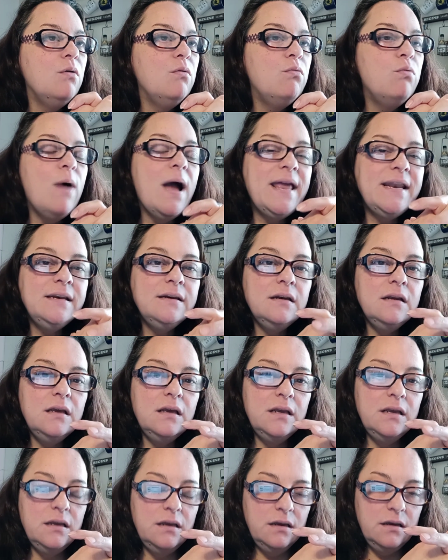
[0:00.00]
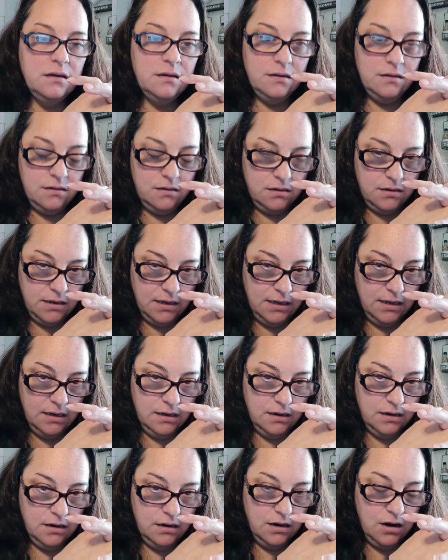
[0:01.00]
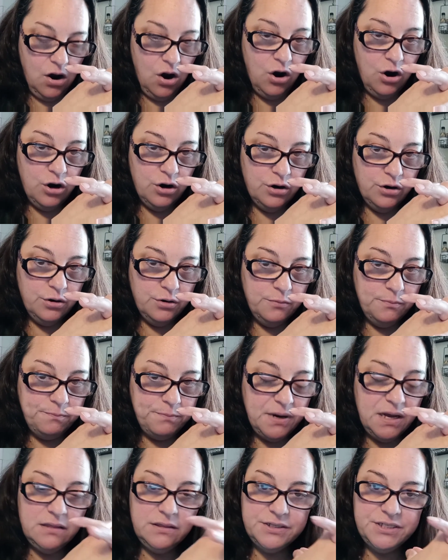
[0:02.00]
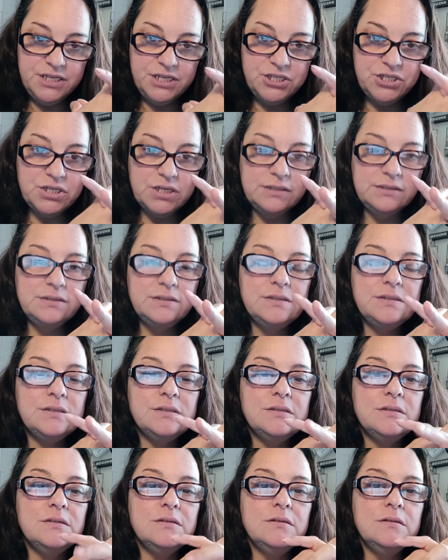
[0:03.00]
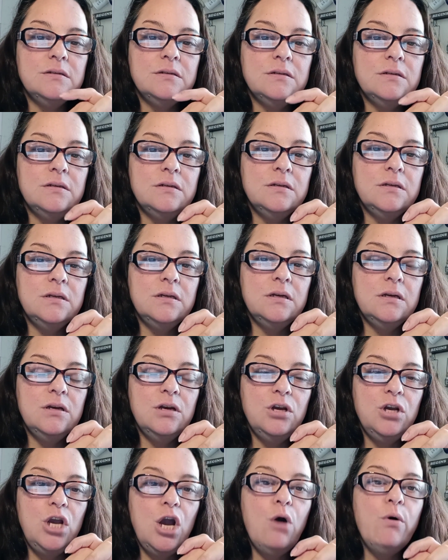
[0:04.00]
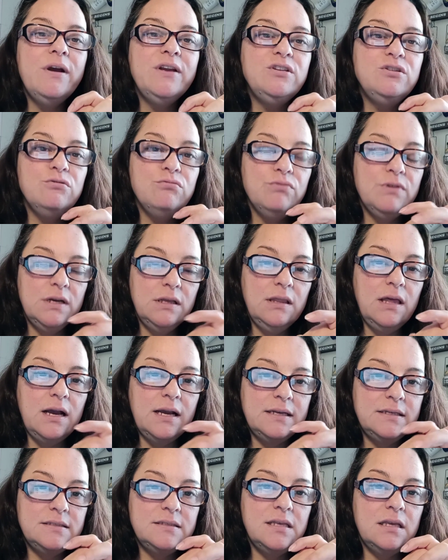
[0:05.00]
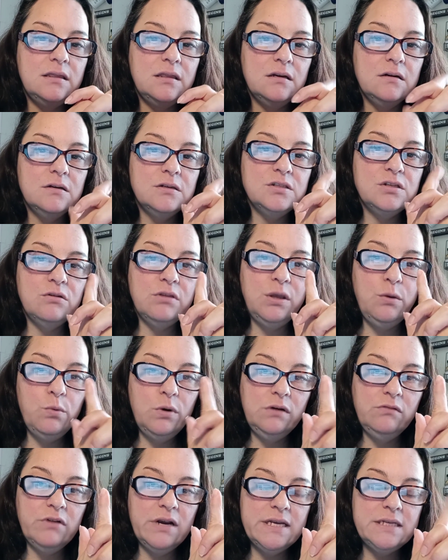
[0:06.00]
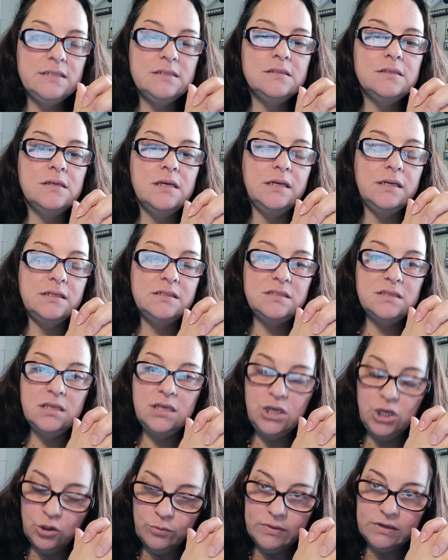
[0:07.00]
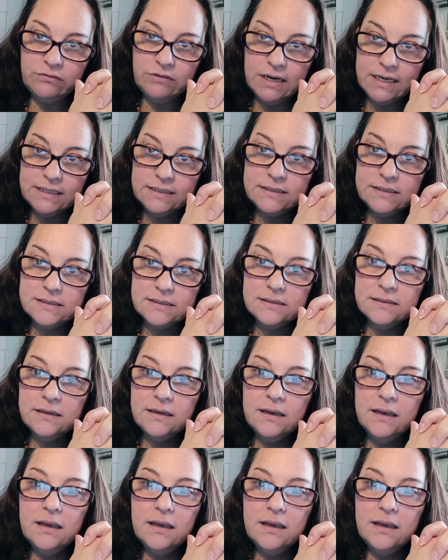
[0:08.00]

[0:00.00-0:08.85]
When are politicians going to realize that there is only one race, and it's the human race?